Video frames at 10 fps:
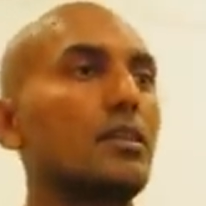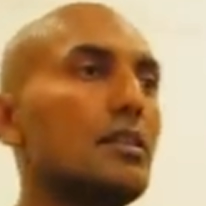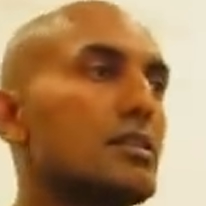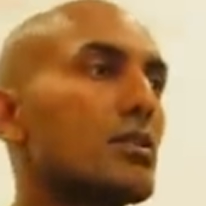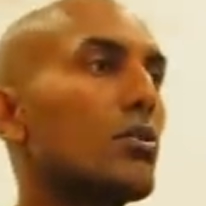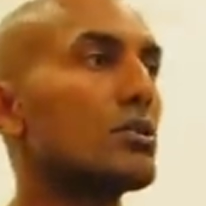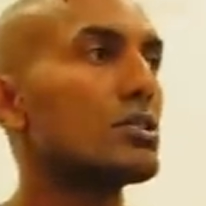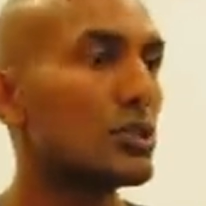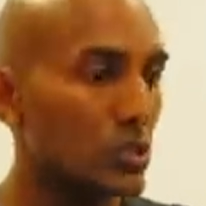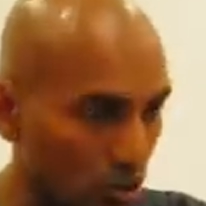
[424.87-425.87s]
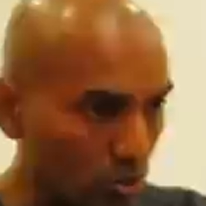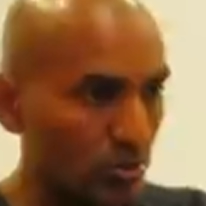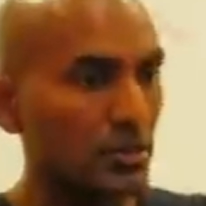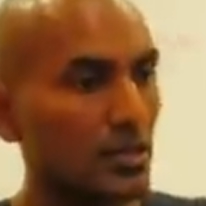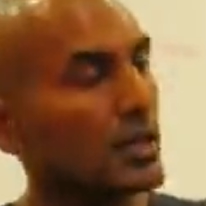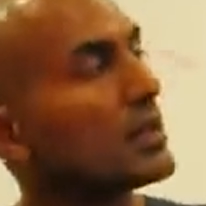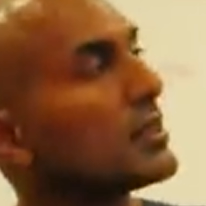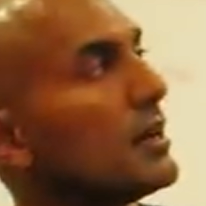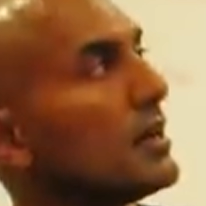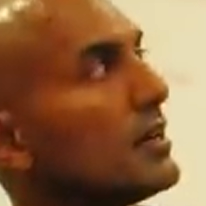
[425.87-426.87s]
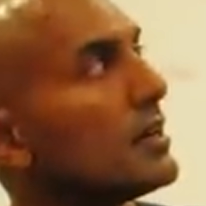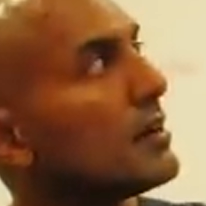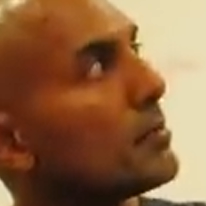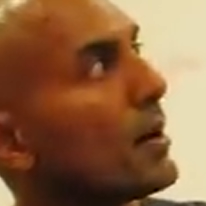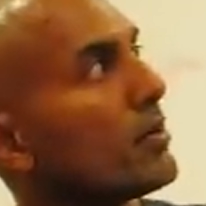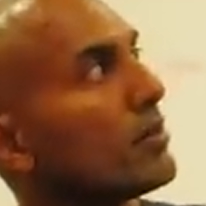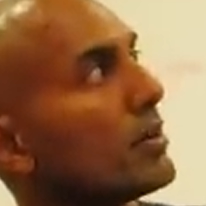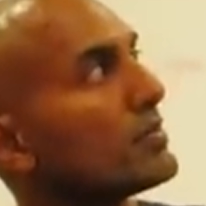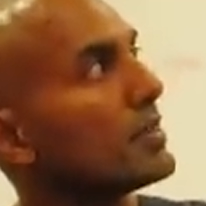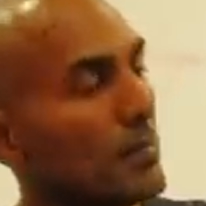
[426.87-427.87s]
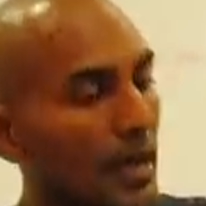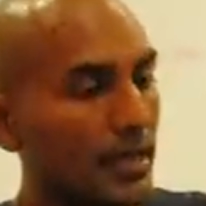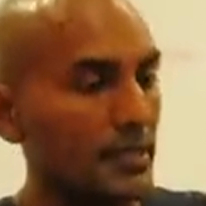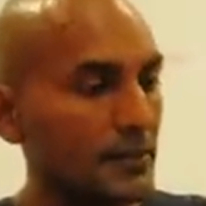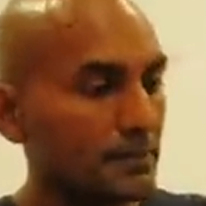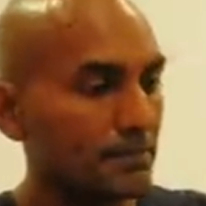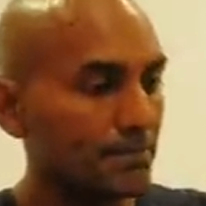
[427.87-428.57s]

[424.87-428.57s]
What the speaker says: This constitute the power of the mind.